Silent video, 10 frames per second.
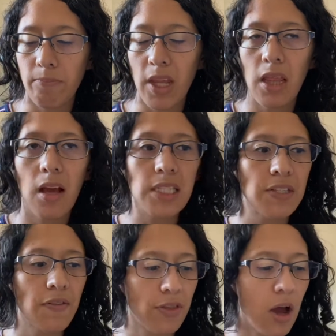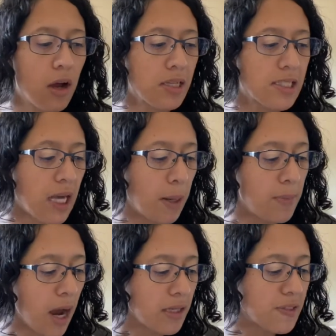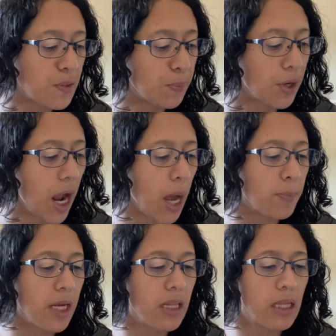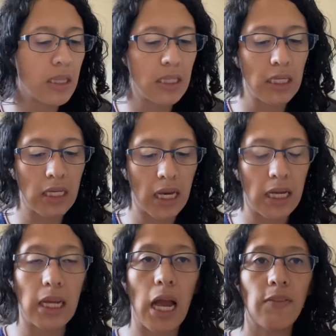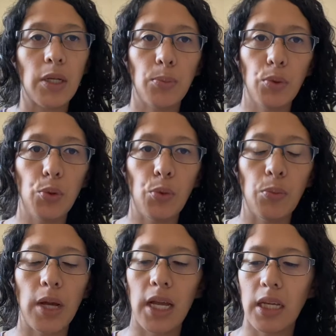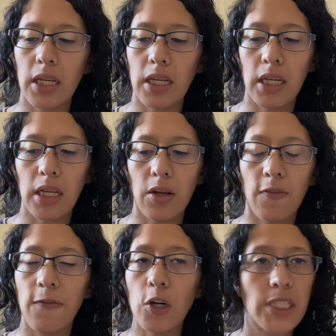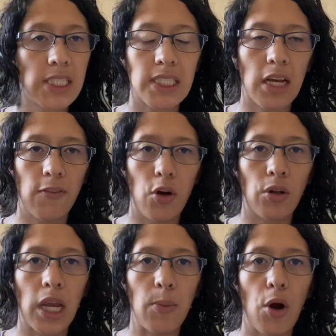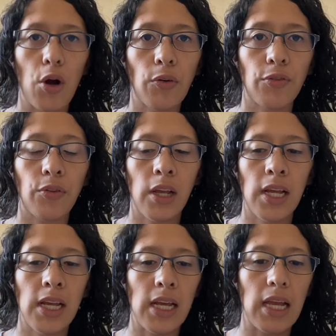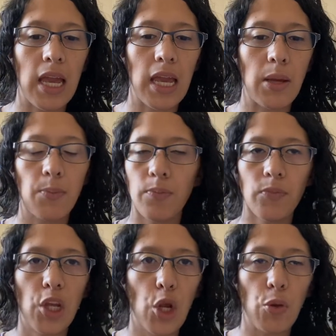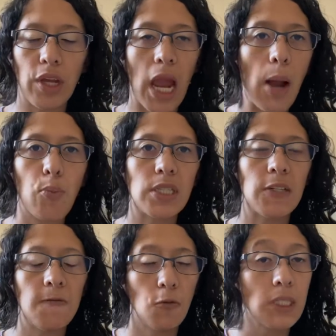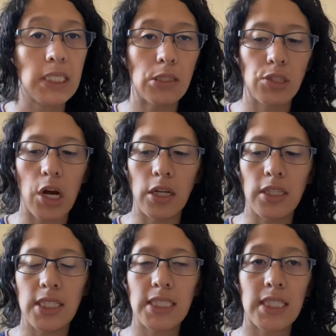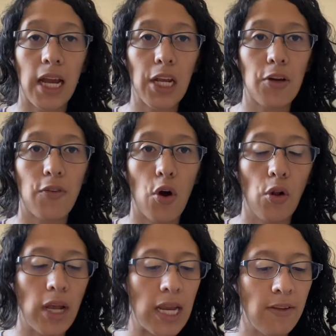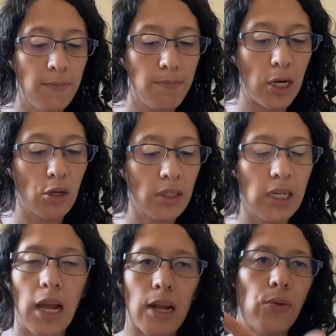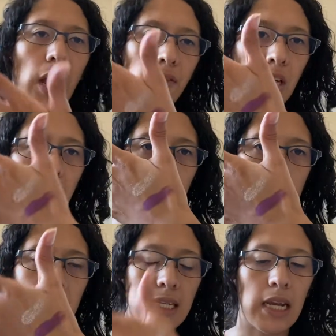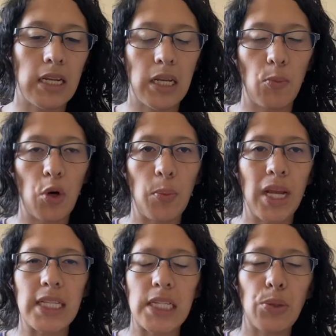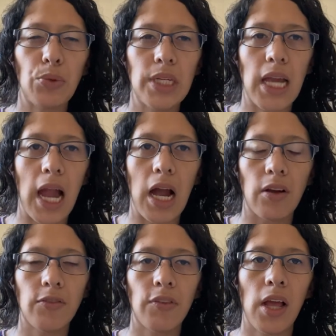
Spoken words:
Lots of thoughts. I'm not super happy that the agave bloom, first of all, came off, you know, the cap wasn't fully sealed on. Second of all, it barely, I don't have it in this hand anymore, but it didn't really have,